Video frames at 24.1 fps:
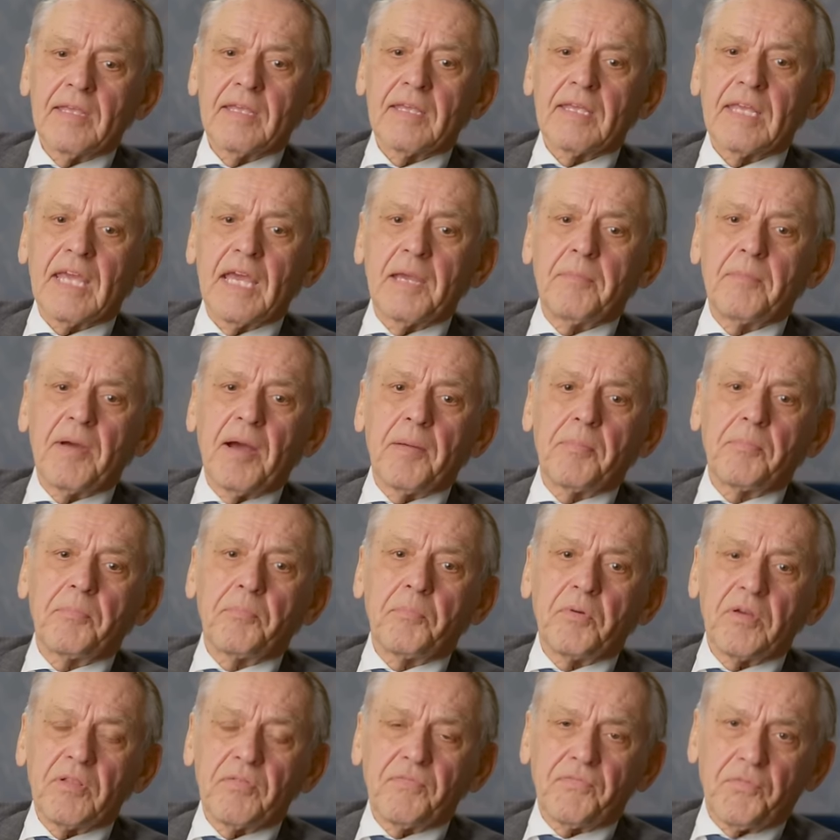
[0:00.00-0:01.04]
came up
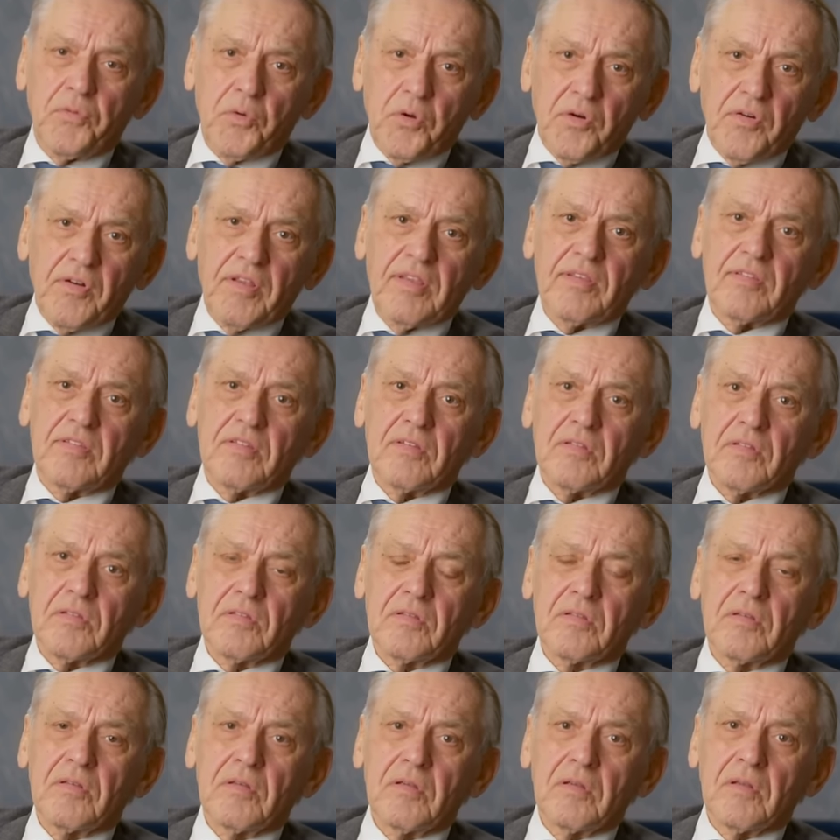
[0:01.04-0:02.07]
with four
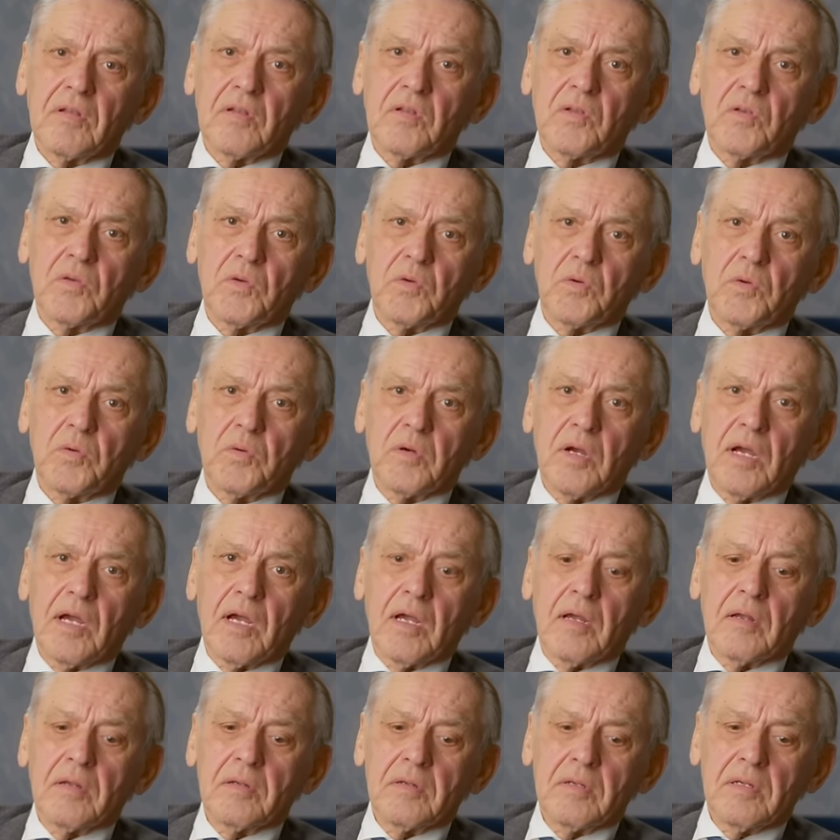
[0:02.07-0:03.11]
reasons
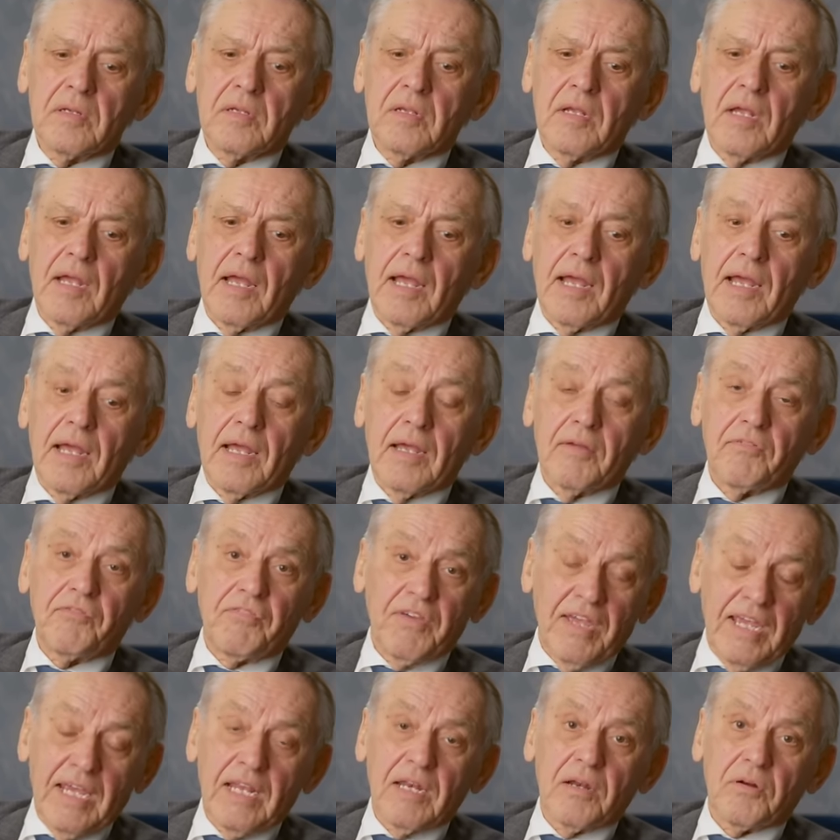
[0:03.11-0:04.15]
to
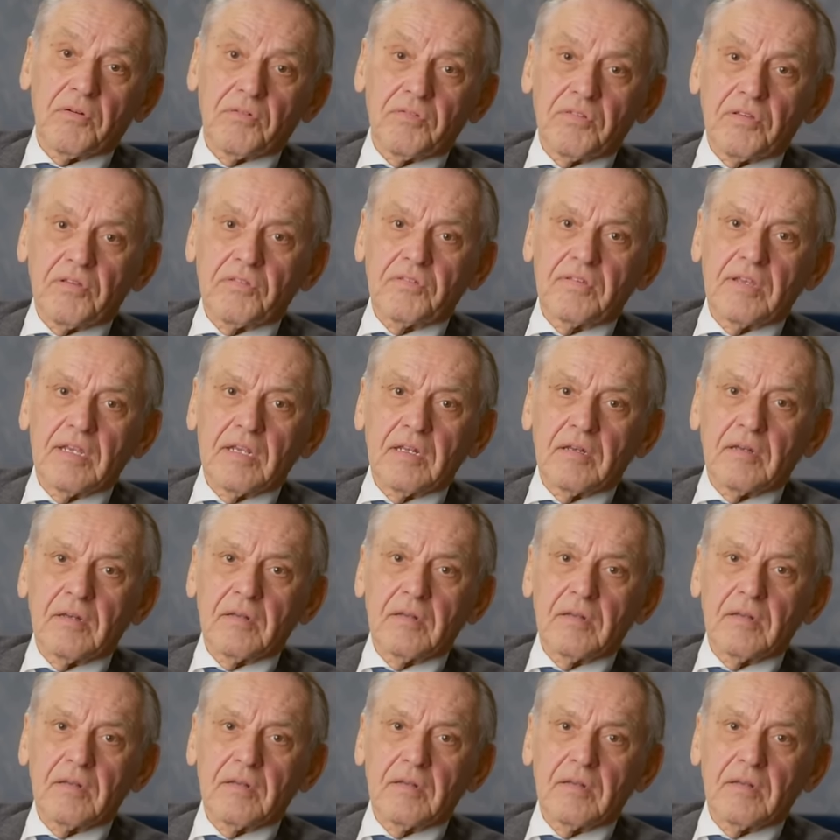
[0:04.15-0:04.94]
fail or succeed.